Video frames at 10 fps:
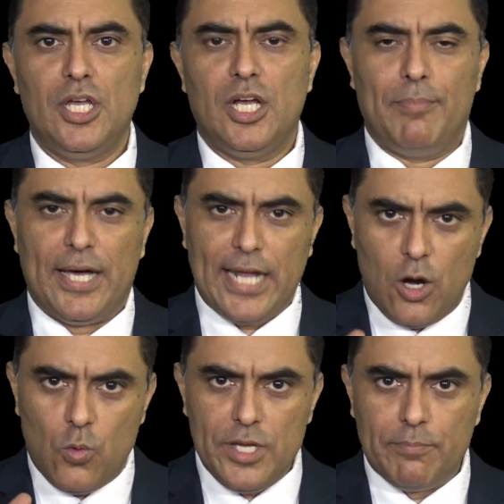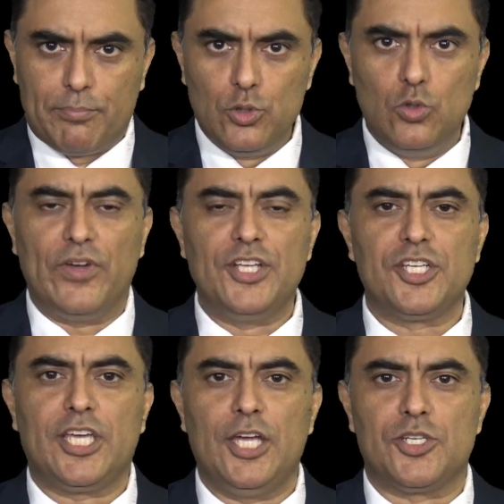about how we improve
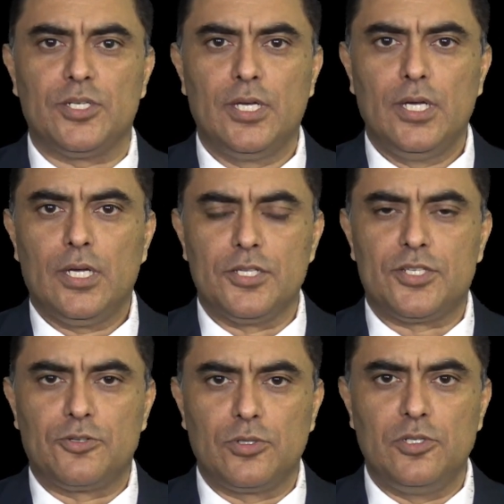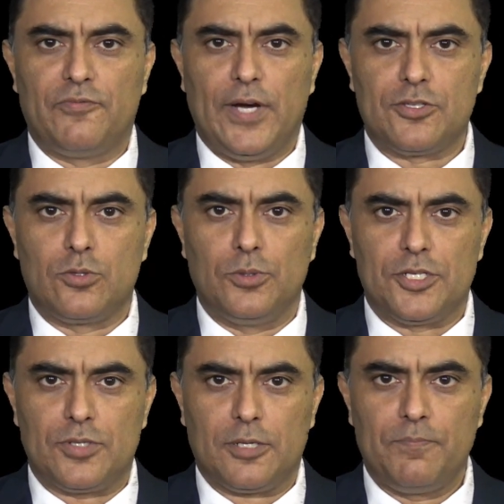education in Central Unified School
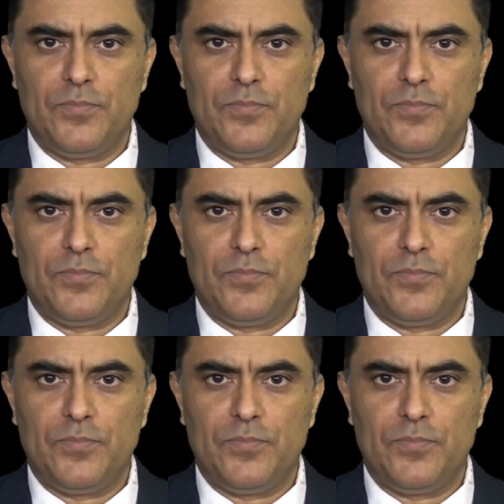District.